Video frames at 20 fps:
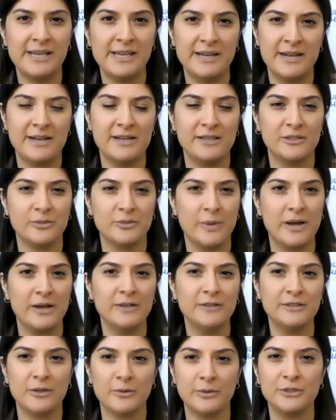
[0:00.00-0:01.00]
in it as well.
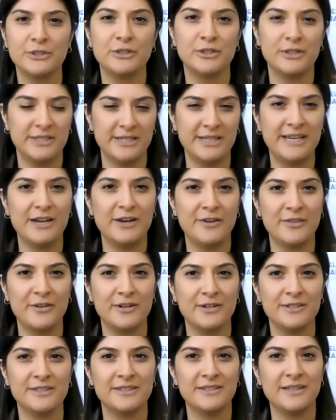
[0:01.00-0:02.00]
So it's good to hear
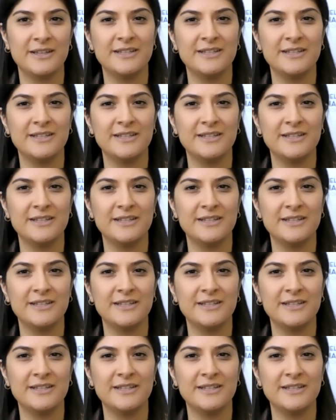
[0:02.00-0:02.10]
there's